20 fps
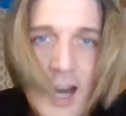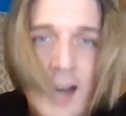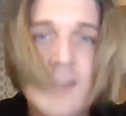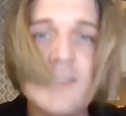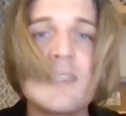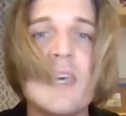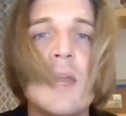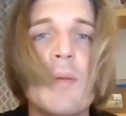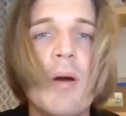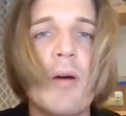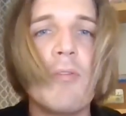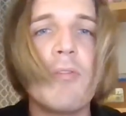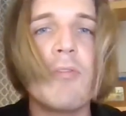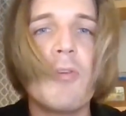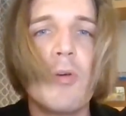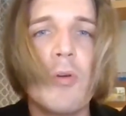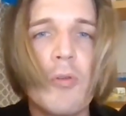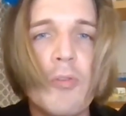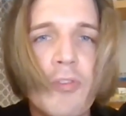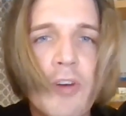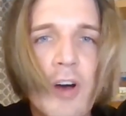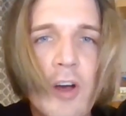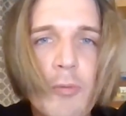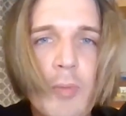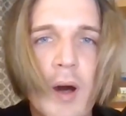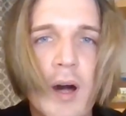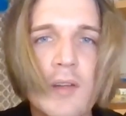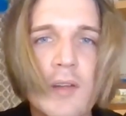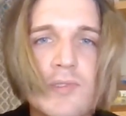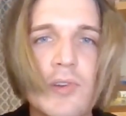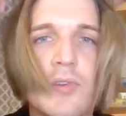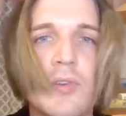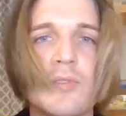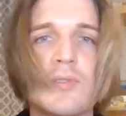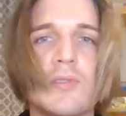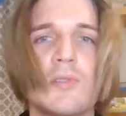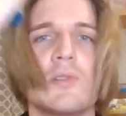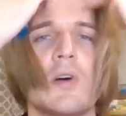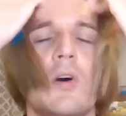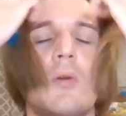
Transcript: I'd say in about 4 or 5 parts across the